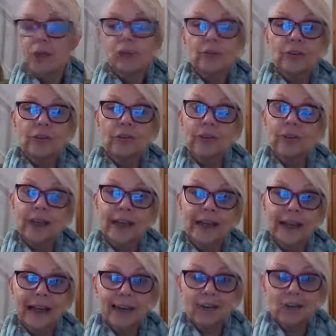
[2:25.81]
just
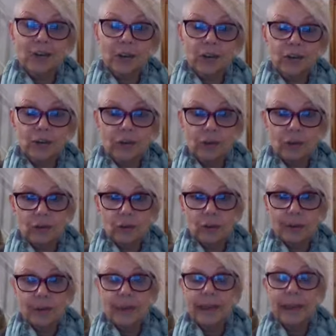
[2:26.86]
looking at strategies,
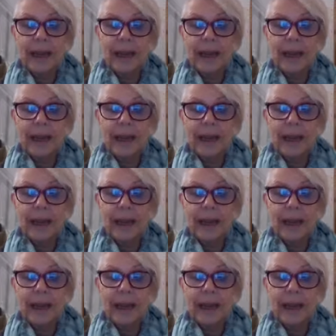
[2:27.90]
really,